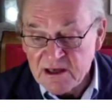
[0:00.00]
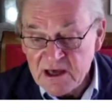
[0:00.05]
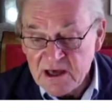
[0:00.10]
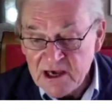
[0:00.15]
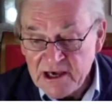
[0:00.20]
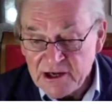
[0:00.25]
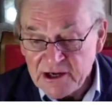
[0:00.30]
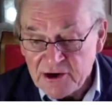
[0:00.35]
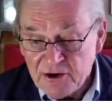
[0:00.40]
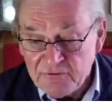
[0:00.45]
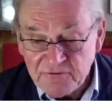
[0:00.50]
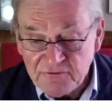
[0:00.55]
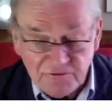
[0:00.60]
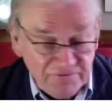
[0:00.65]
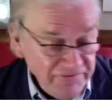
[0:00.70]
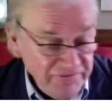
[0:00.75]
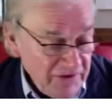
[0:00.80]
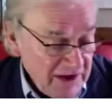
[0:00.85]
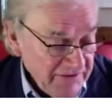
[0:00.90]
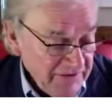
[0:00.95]
in over
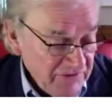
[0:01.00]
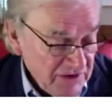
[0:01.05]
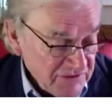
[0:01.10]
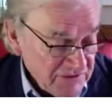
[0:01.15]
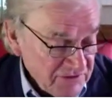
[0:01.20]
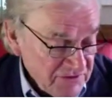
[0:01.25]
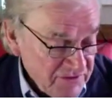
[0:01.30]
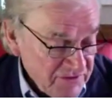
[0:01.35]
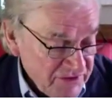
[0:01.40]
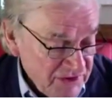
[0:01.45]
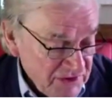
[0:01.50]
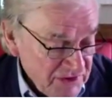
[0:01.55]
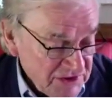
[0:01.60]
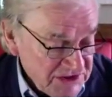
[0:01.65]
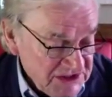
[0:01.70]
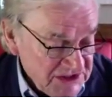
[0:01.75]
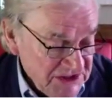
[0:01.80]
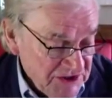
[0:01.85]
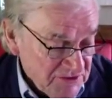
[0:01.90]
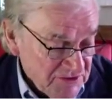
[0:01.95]
530
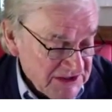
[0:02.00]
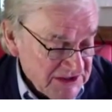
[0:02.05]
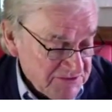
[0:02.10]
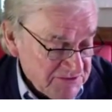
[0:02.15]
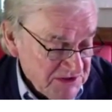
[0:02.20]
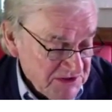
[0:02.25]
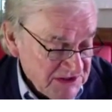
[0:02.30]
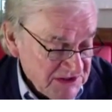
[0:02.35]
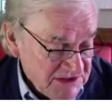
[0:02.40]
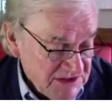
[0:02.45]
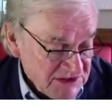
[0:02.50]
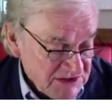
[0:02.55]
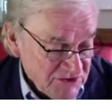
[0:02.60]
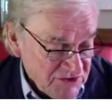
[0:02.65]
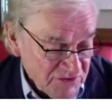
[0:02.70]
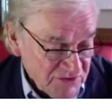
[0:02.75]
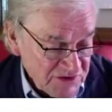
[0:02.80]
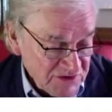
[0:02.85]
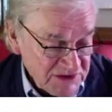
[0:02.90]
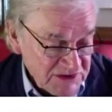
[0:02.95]
US business
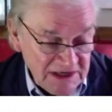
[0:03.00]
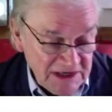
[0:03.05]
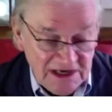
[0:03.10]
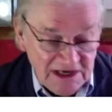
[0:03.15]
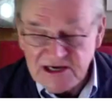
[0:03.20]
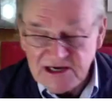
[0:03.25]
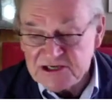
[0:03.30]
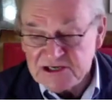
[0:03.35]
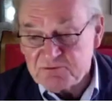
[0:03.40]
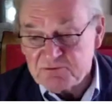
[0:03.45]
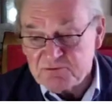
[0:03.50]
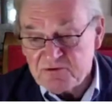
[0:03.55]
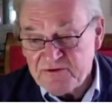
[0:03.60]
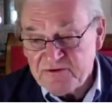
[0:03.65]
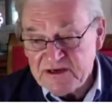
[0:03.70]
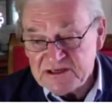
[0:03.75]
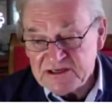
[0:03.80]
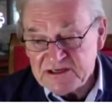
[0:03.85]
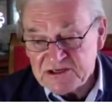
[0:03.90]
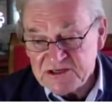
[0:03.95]
schools as
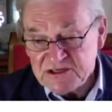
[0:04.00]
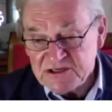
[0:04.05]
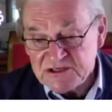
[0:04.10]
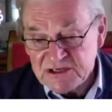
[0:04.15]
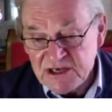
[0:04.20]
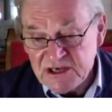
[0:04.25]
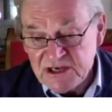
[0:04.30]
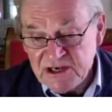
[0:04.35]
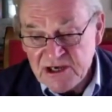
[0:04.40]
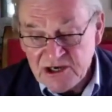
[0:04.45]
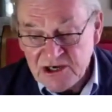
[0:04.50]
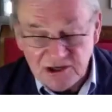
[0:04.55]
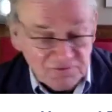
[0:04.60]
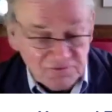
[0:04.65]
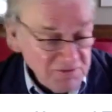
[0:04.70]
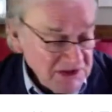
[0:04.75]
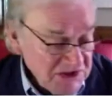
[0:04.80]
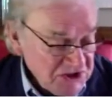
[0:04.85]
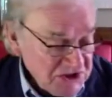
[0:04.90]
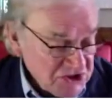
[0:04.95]
professors,
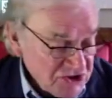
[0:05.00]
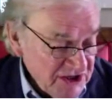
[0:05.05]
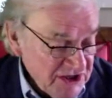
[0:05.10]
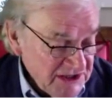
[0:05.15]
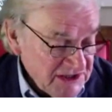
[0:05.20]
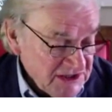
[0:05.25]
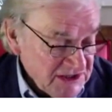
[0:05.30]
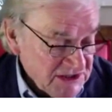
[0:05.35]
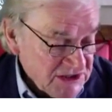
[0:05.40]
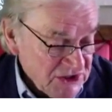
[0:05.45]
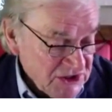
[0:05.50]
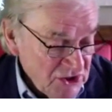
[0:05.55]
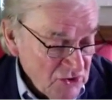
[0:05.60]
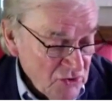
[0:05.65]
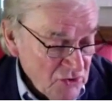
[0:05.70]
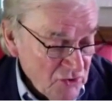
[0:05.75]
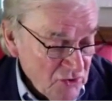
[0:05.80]
administrators, or